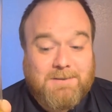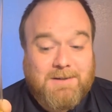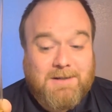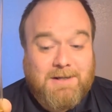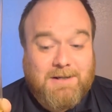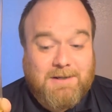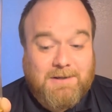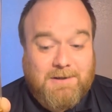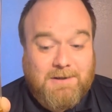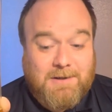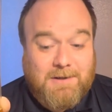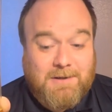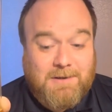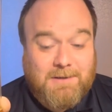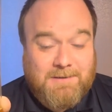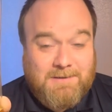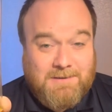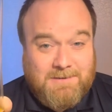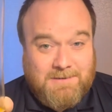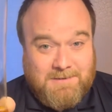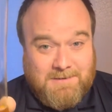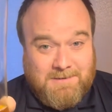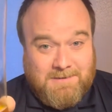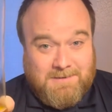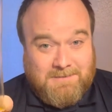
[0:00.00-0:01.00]
And
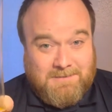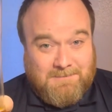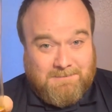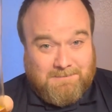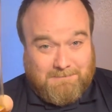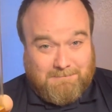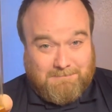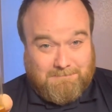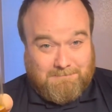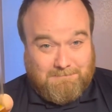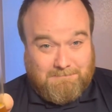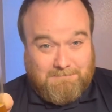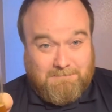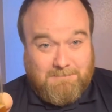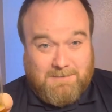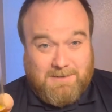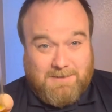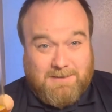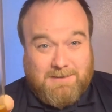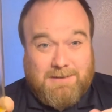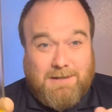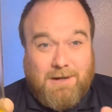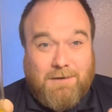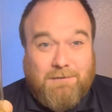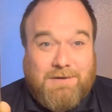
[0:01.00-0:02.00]

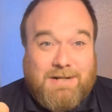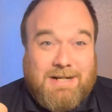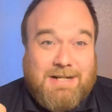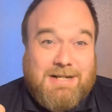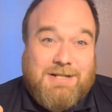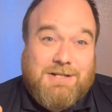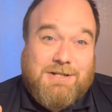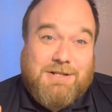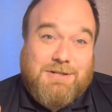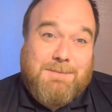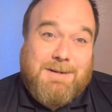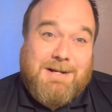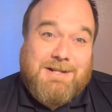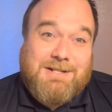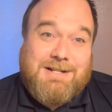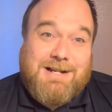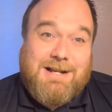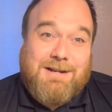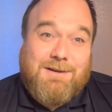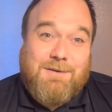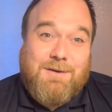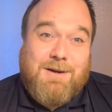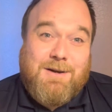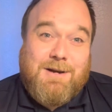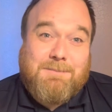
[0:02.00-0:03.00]
don't forget to smash
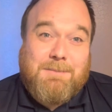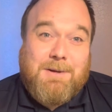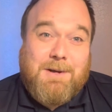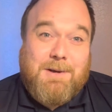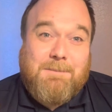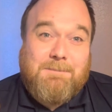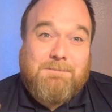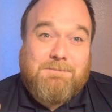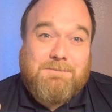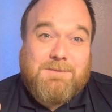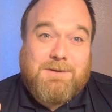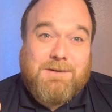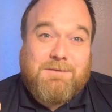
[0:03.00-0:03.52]
that like button.